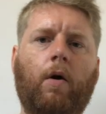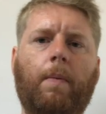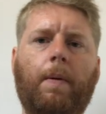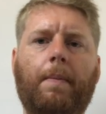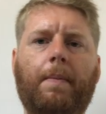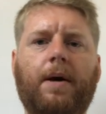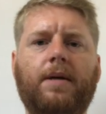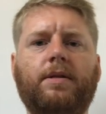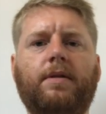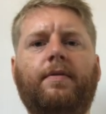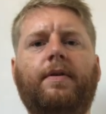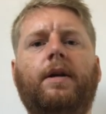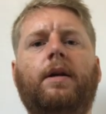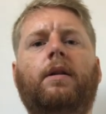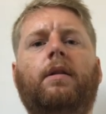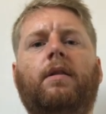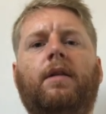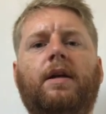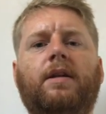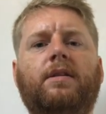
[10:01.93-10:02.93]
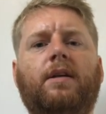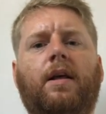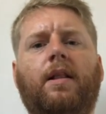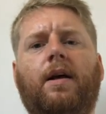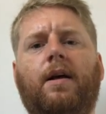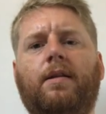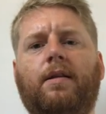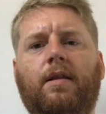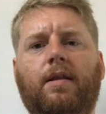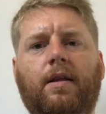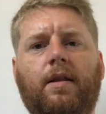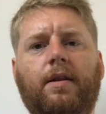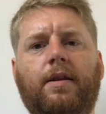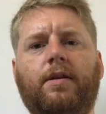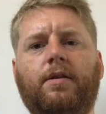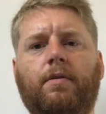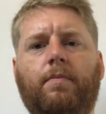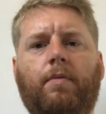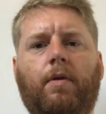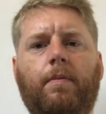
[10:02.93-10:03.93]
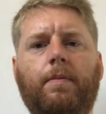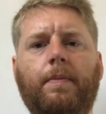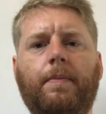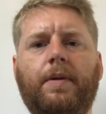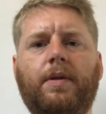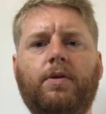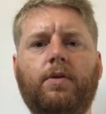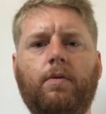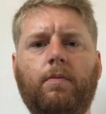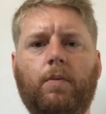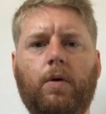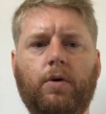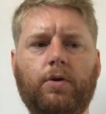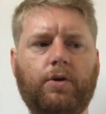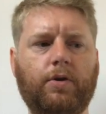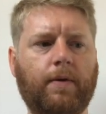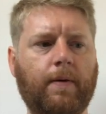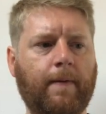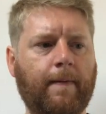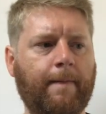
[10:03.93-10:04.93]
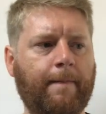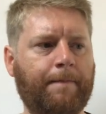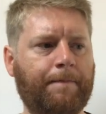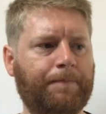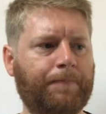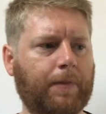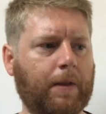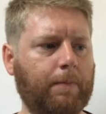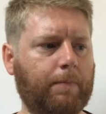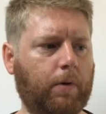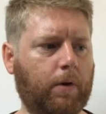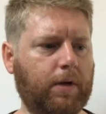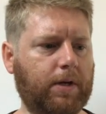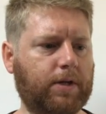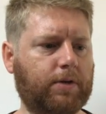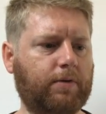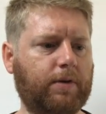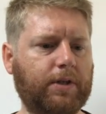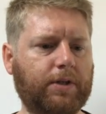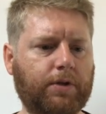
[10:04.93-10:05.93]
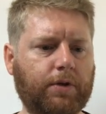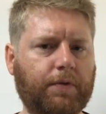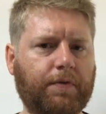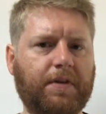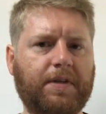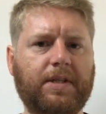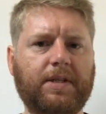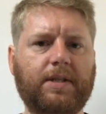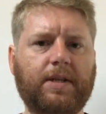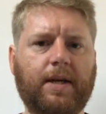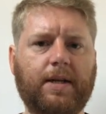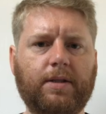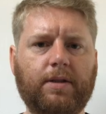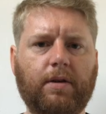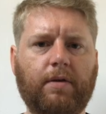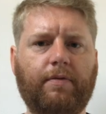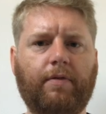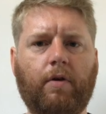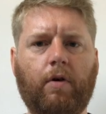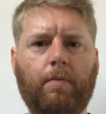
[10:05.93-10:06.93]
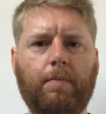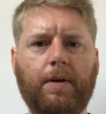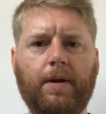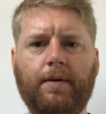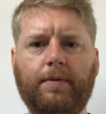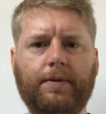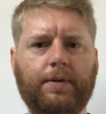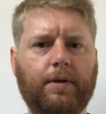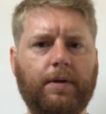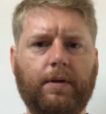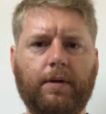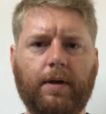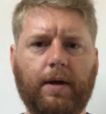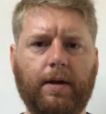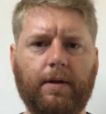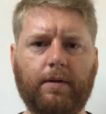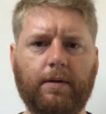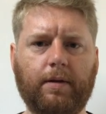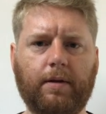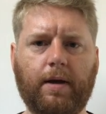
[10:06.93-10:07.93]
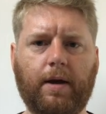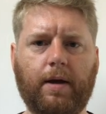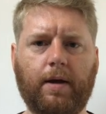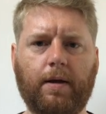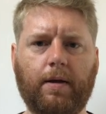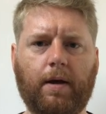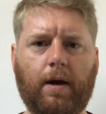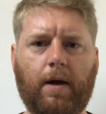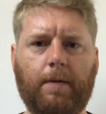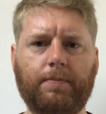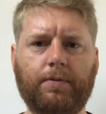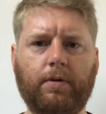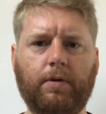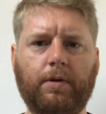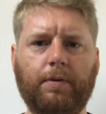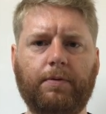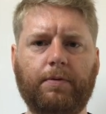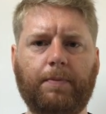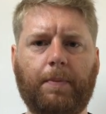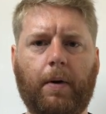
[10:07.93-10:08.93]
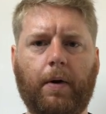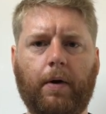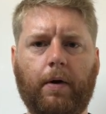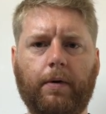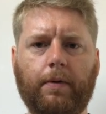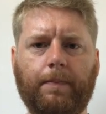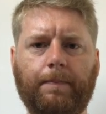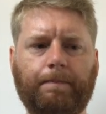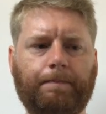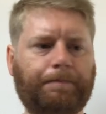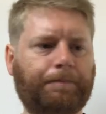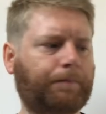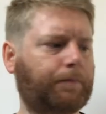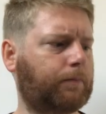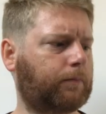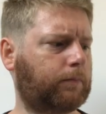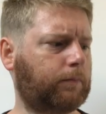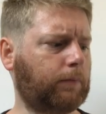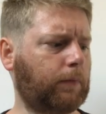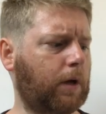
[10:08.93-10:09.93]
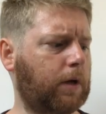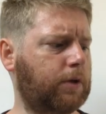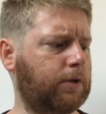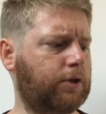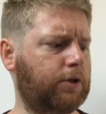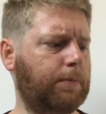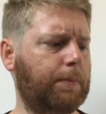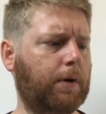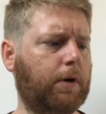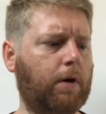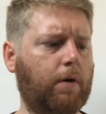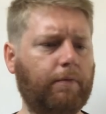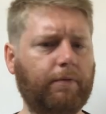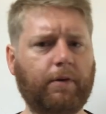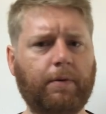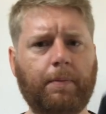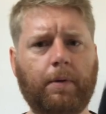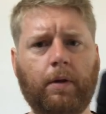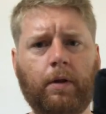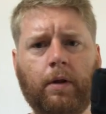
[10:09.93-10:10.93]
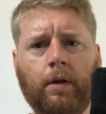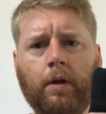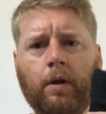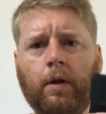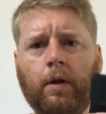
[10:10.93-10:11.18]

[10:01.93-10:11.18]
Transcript: up a massive hill and things like that, then these would probably be too much. But literally just for descents and for uplifts, they're absolutely spot on. Super comfortable.